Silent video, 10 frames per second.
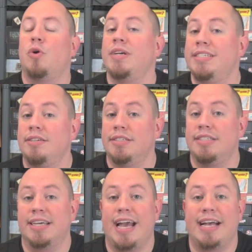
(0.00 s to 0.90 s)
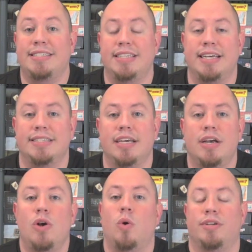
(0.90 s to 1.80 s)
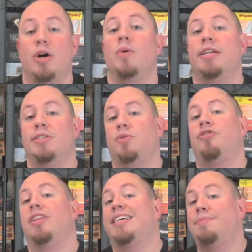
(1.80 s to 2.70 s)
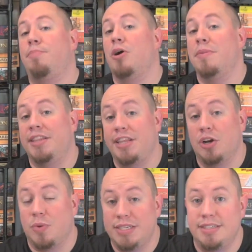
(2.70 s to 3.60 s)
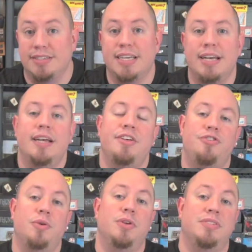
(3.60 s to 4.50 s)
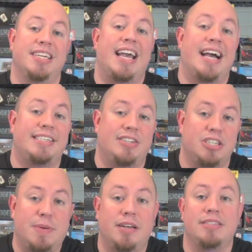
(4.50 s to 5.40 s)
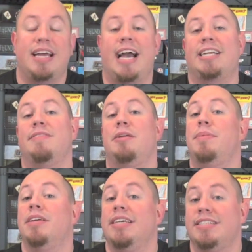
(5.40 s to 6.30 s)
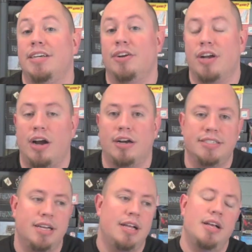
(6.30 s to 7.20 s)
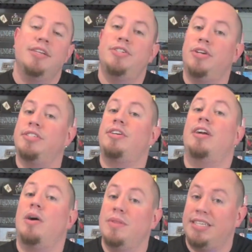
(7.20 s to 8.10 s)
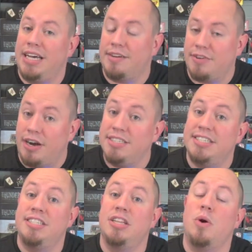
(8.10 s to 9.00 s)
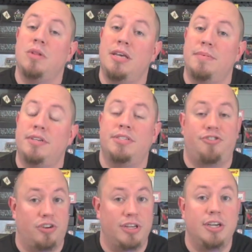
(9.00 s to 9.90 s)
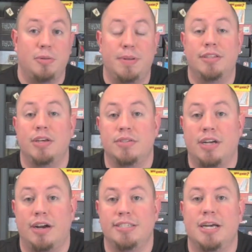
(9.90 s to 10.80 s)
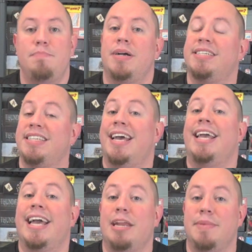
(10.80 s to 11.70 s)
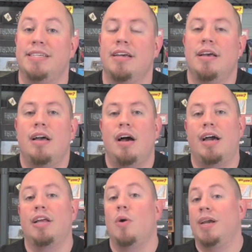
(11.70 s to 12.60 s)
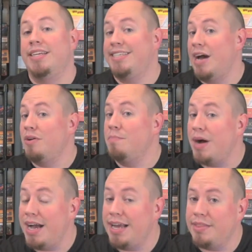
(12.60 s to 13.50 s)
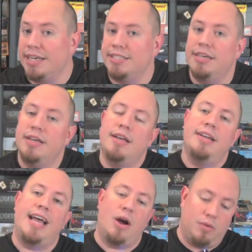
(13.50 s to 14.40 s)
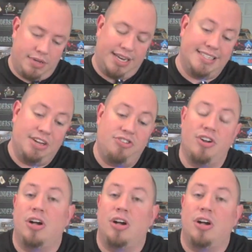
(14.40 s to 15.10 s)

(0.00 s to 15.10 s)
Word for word: crystals to cast things, or tokens, which are less permanent than crystals, that you'll use to cast your spells and activate abilities on your cards. So you'll start out with a deck of cards, and slowly but surely you'll build those cards up by slaying enemies and going into town and buying things. Now, in addition